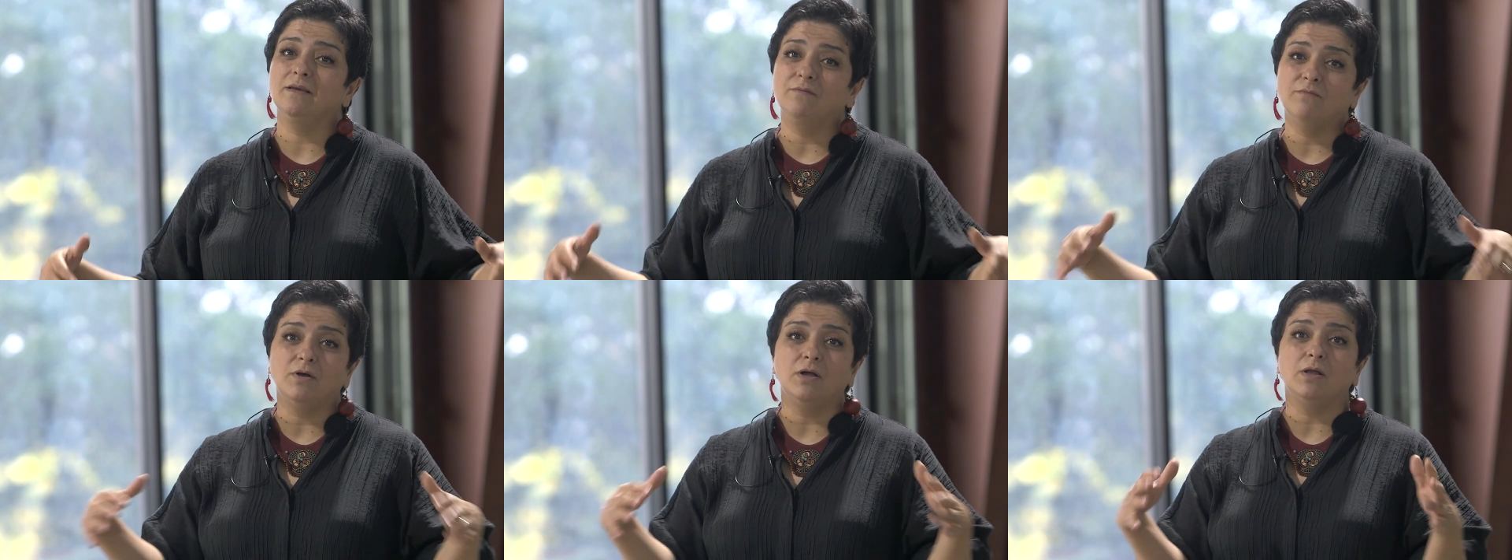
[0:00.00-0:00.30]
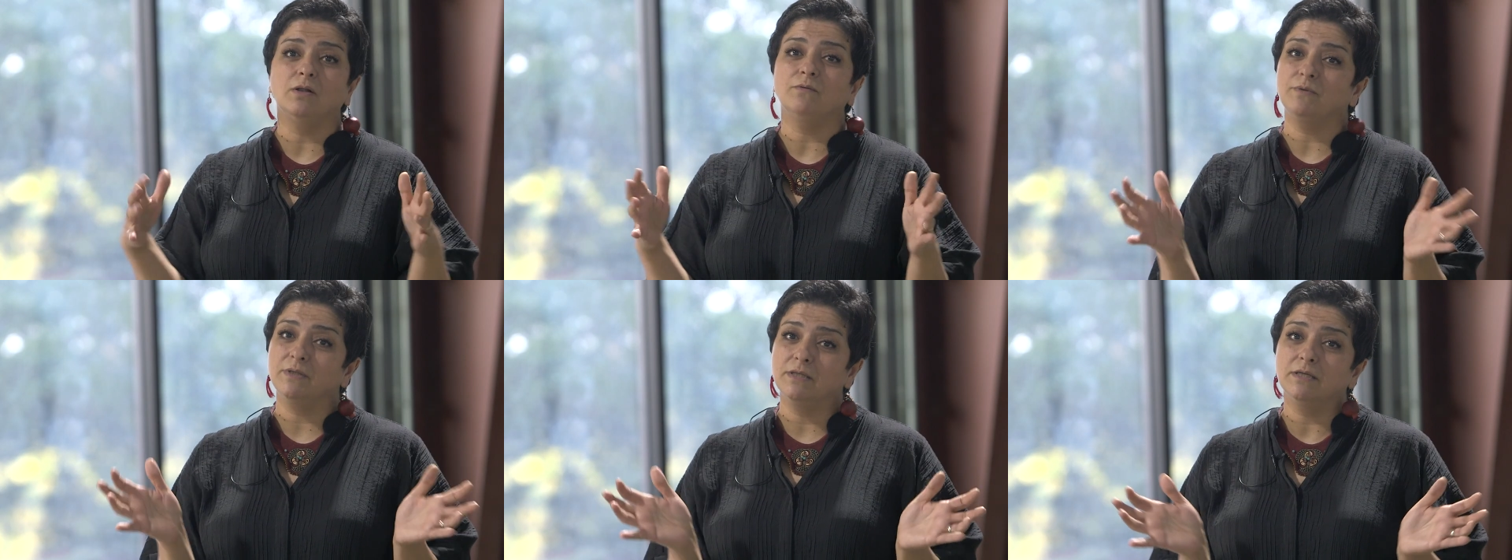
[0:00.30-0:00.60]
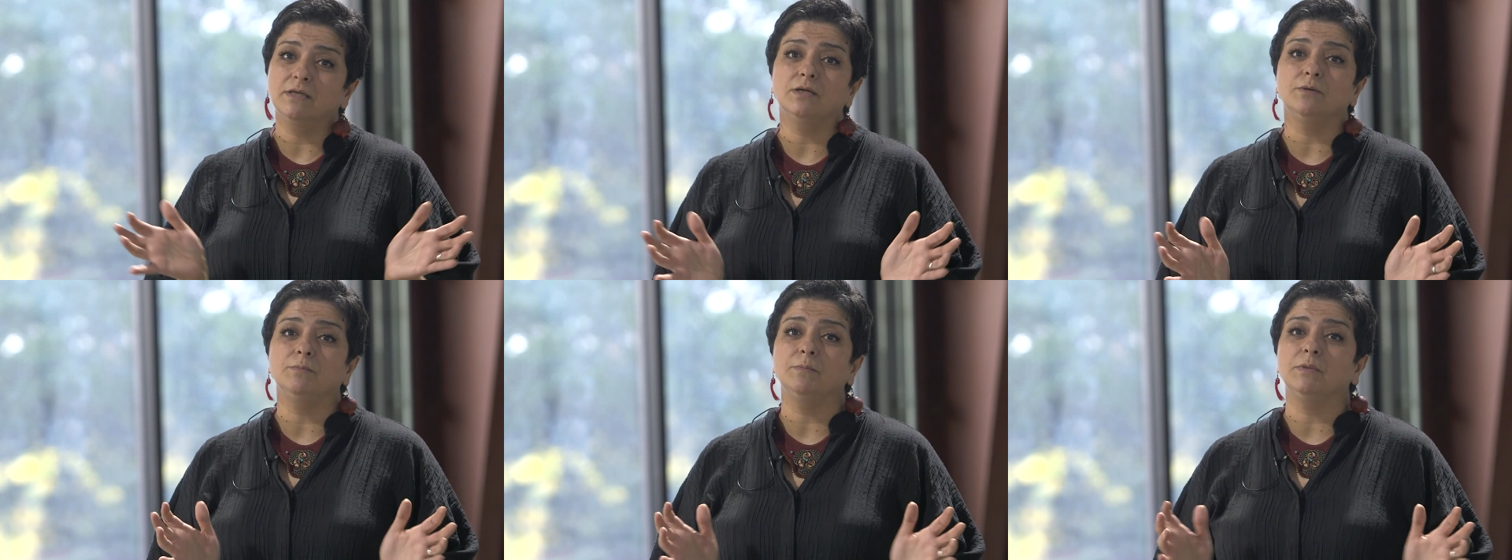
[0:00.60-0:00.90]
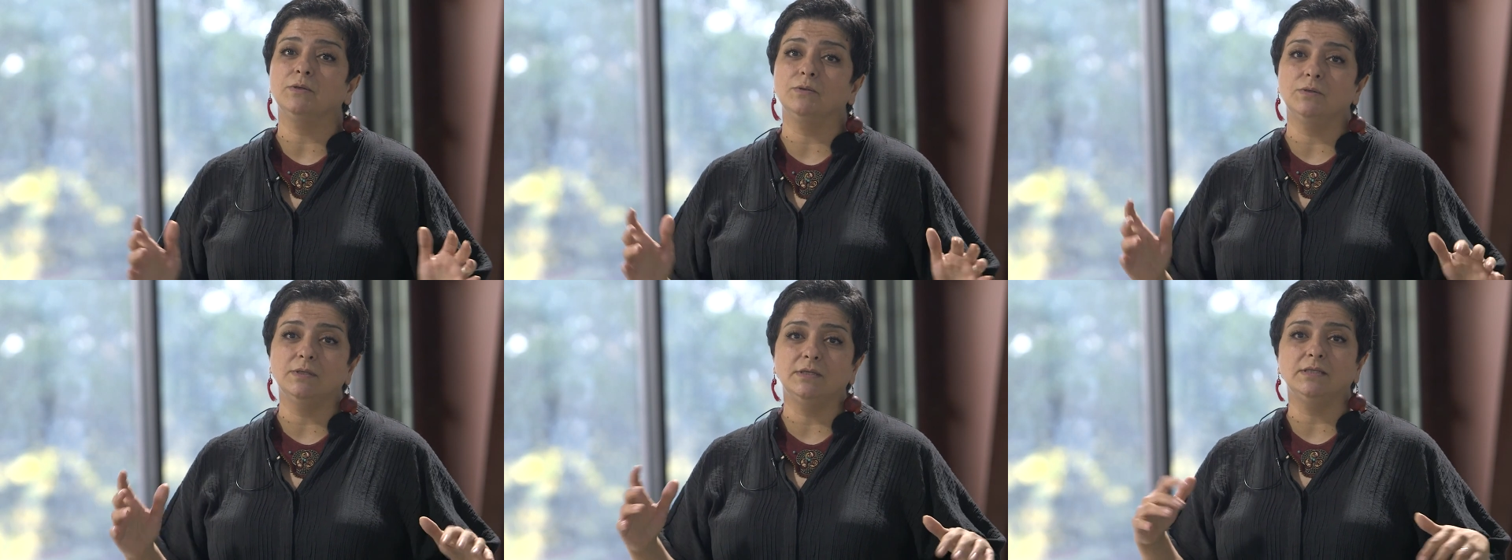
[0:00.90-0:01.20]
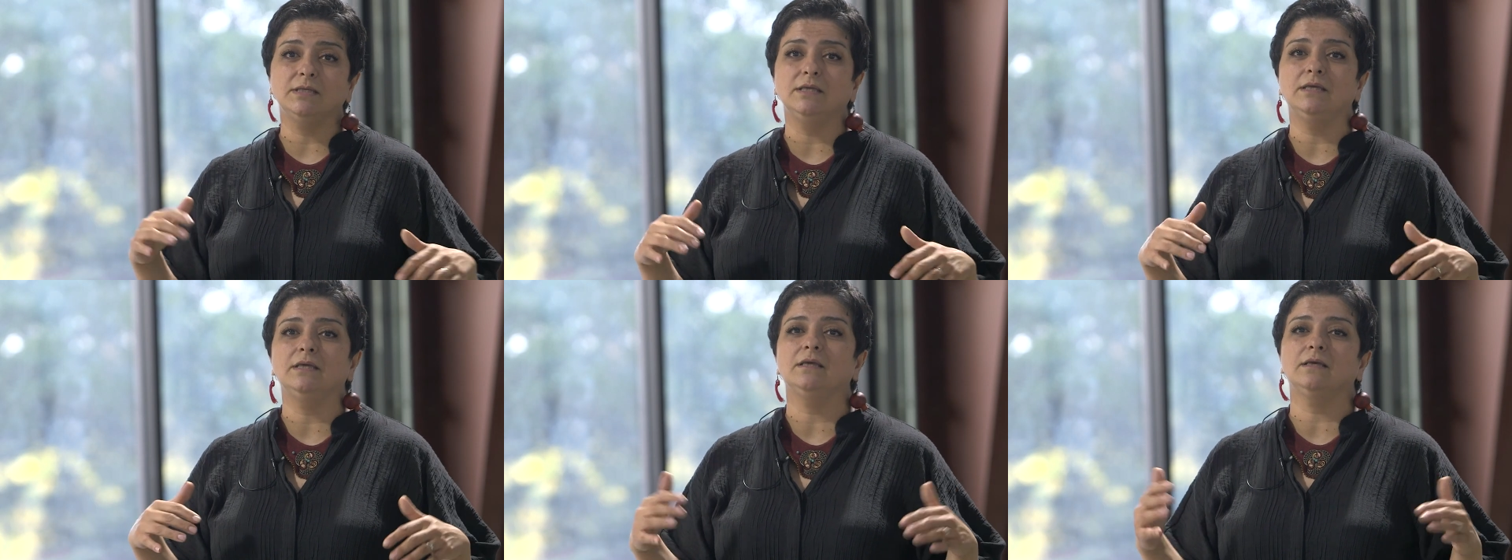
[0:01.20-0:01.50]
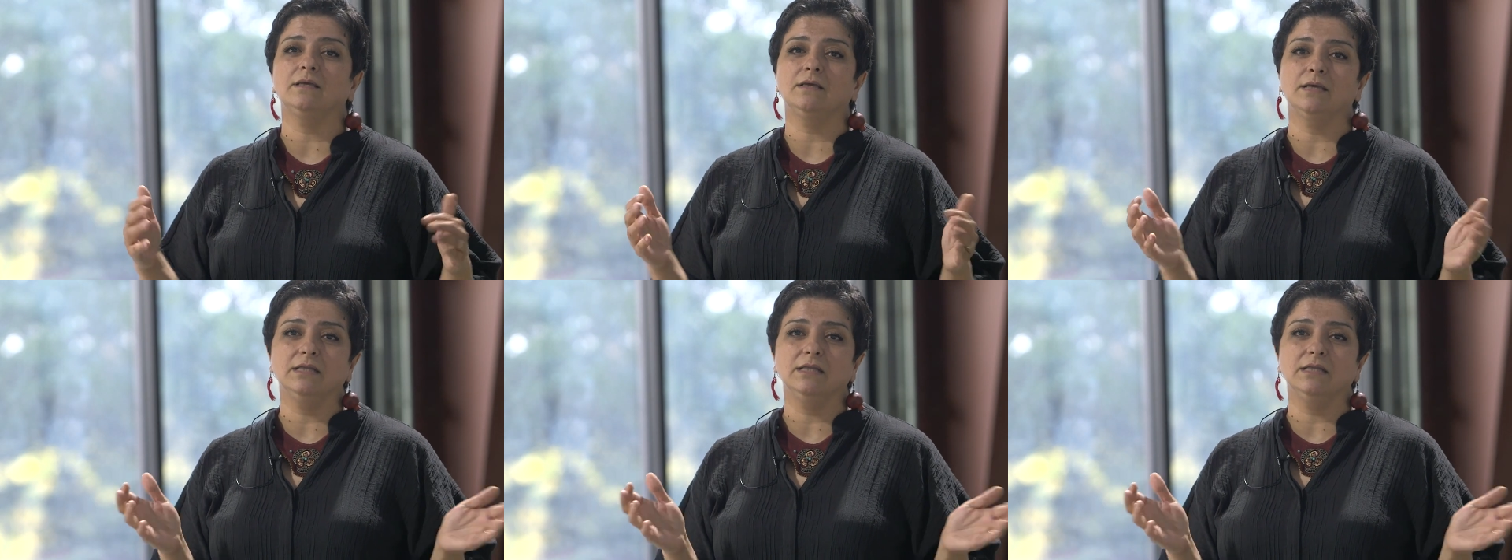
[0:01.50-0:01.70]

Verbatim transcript: involved in the community,